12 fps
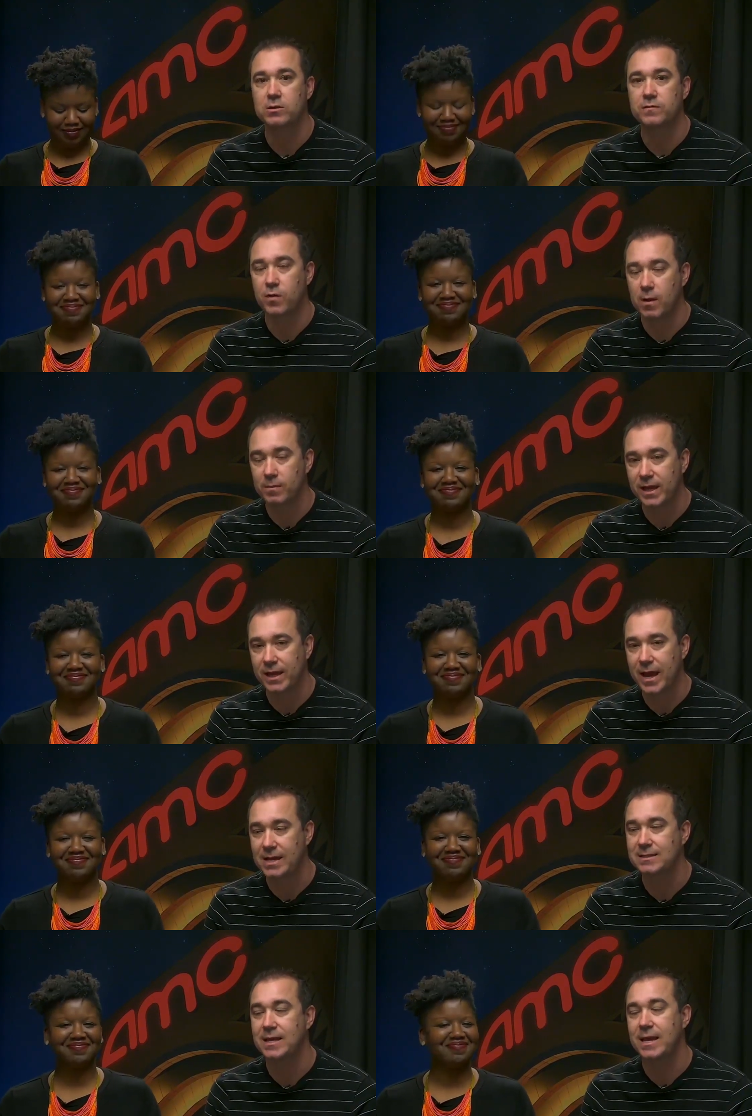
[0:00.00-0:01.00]
Speaker 1: is from
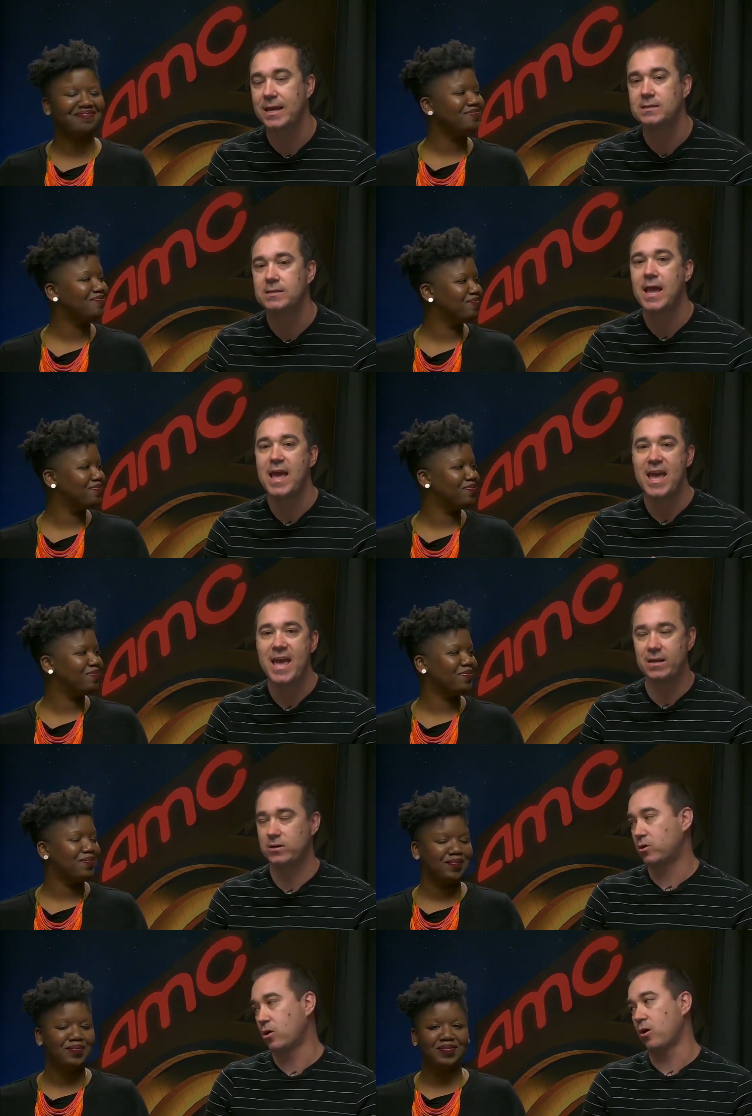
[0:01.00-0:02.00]
Kick-Ass is
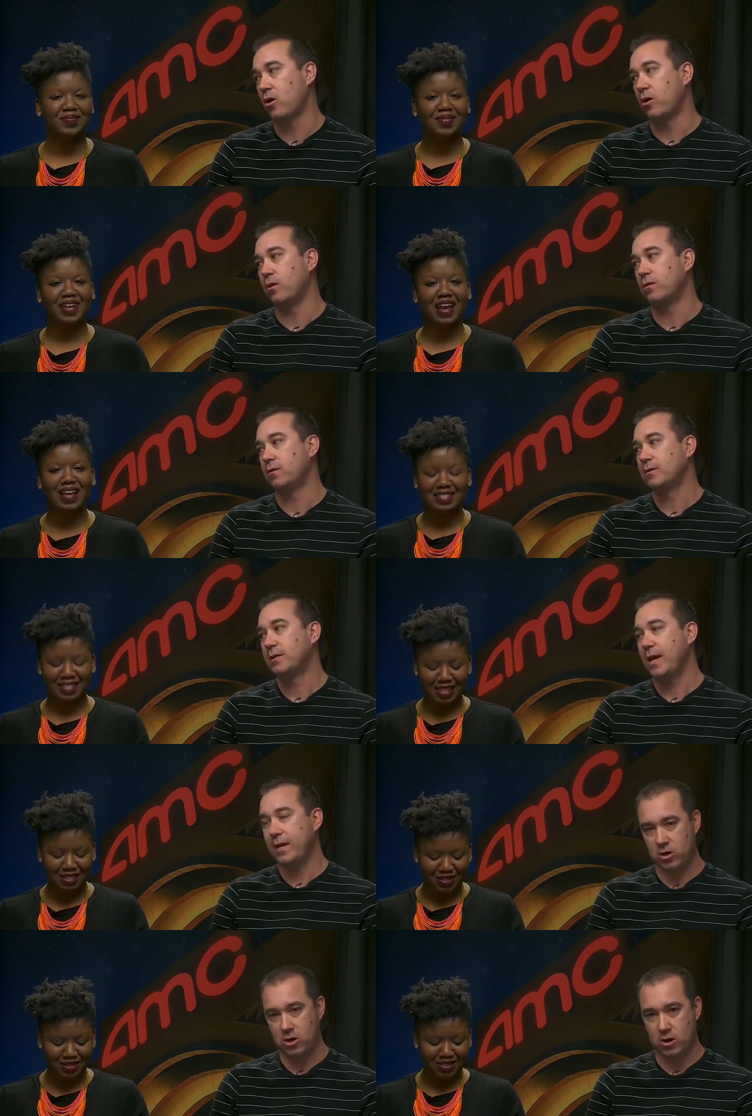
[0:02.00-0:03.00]
Hit Girl. Yes.
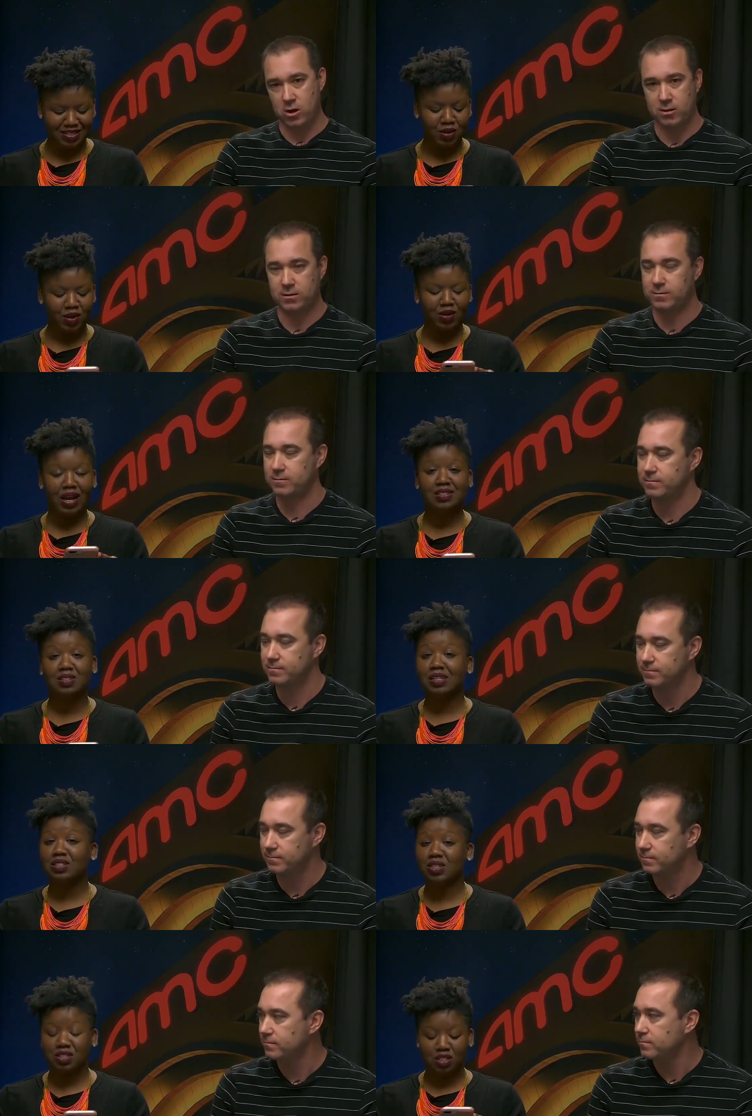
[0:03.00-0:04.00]
Hit so, Girl. So
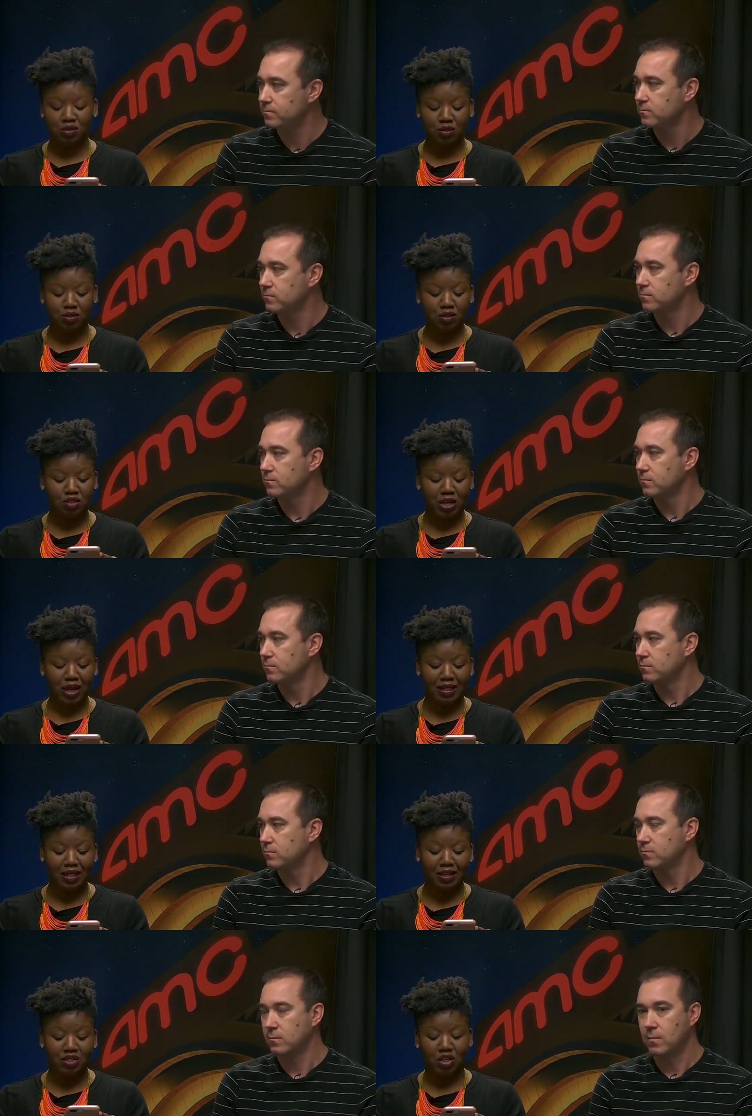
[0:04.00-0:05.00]
Speaker 2: congratulations to
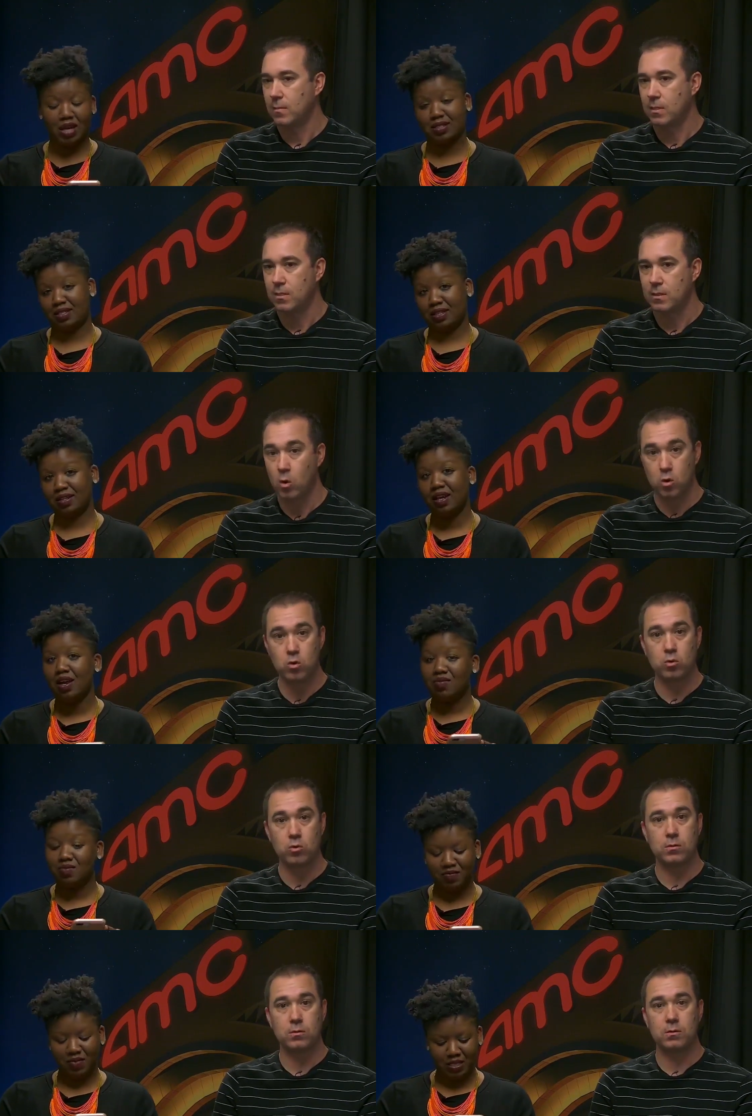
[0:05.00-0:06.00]
Shayla Johnson Ooh.
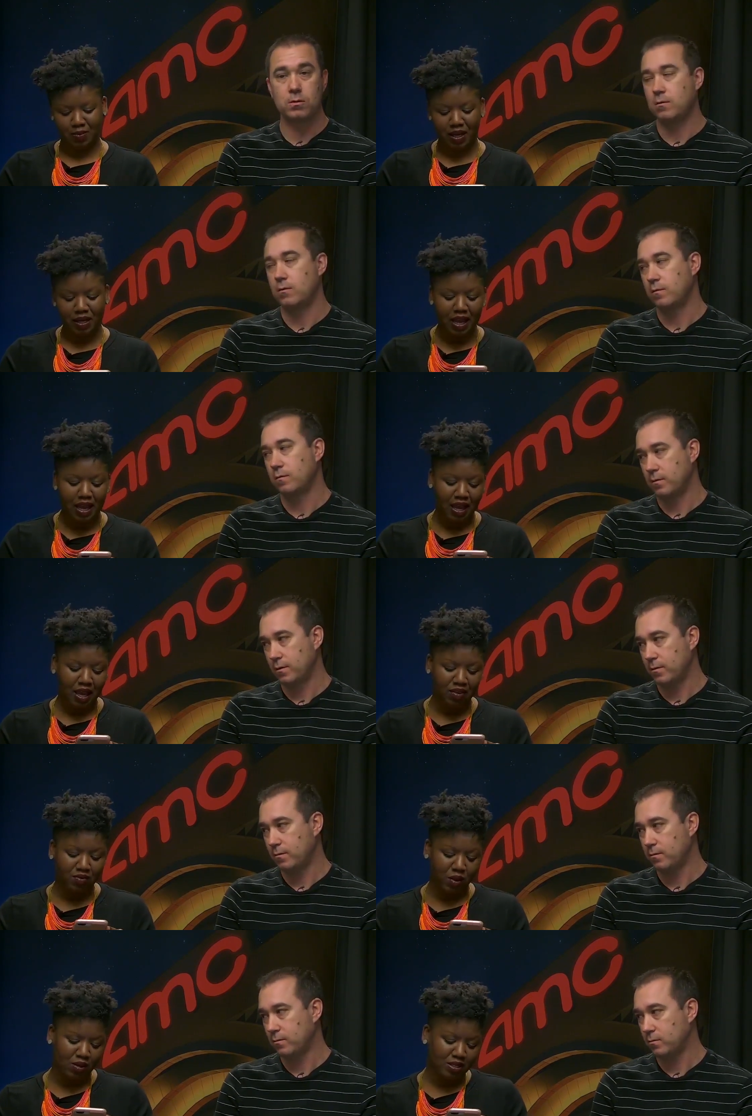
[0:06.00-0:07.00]
from Facebook
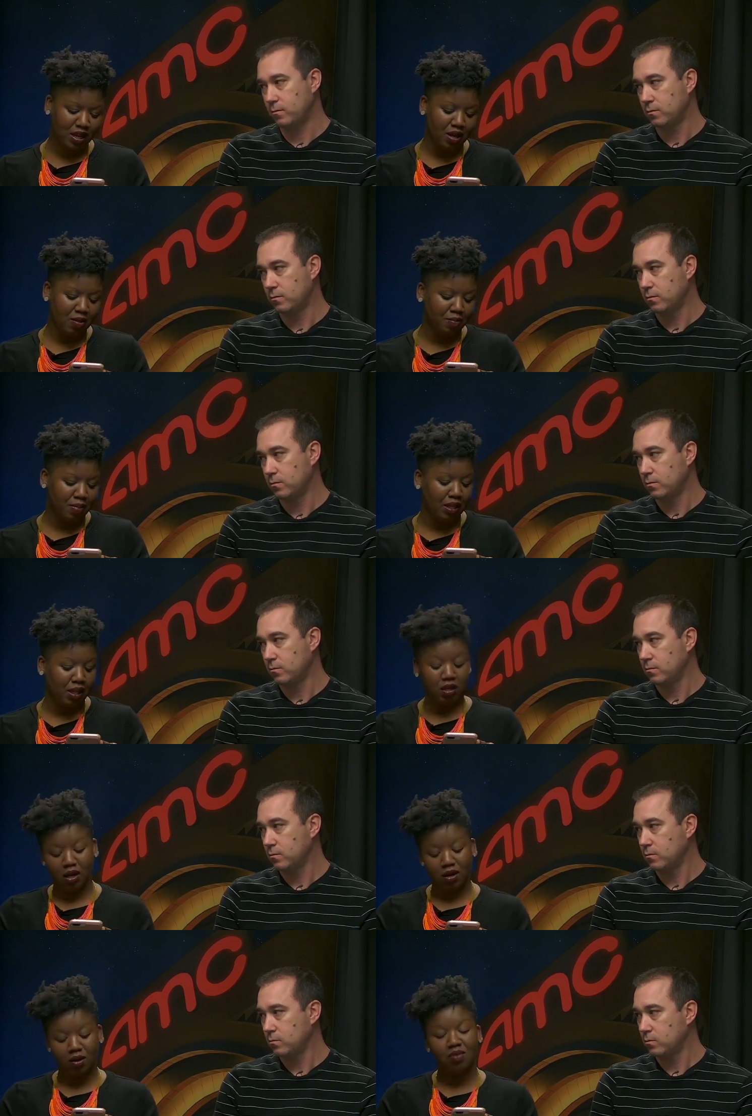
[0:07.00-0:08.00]
and Rosa
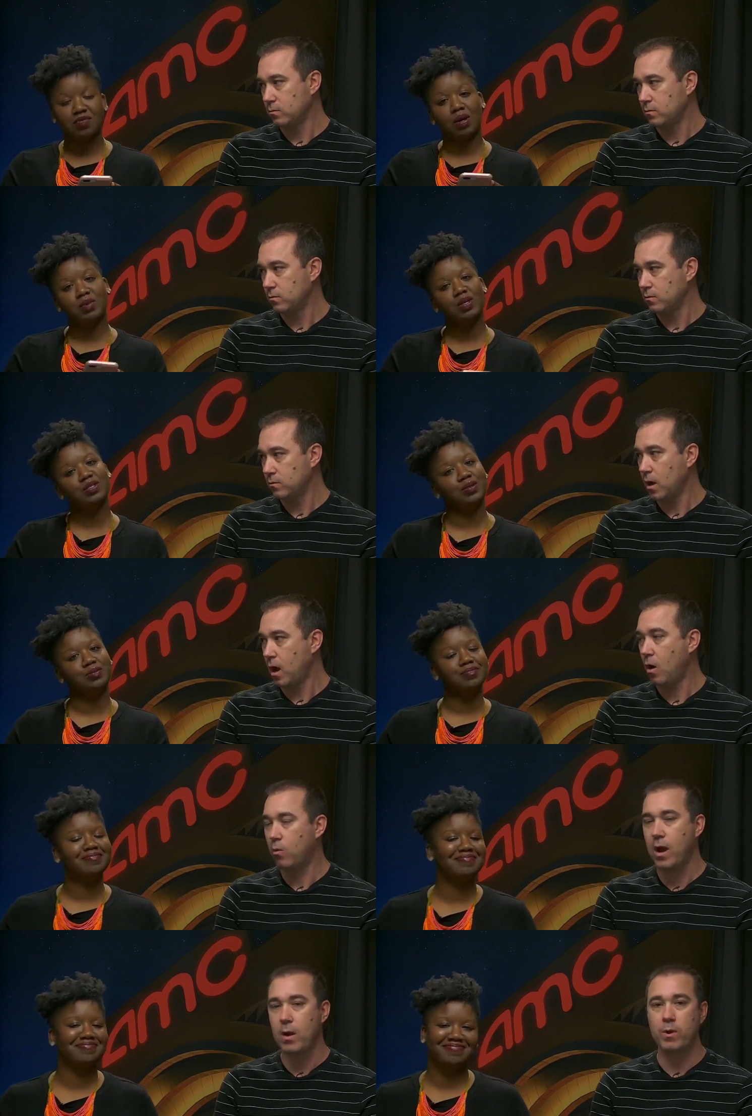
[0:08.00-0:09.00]
Palanco from YouTube. All
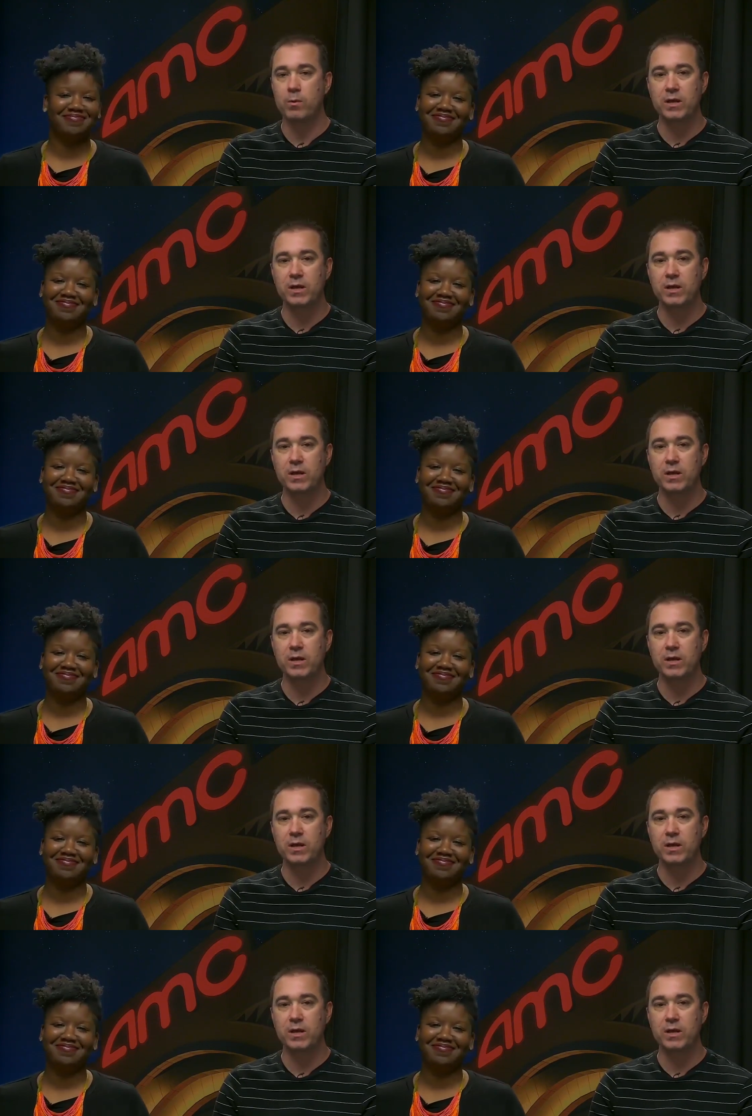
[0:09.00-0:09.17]
Speaker 1: right. We will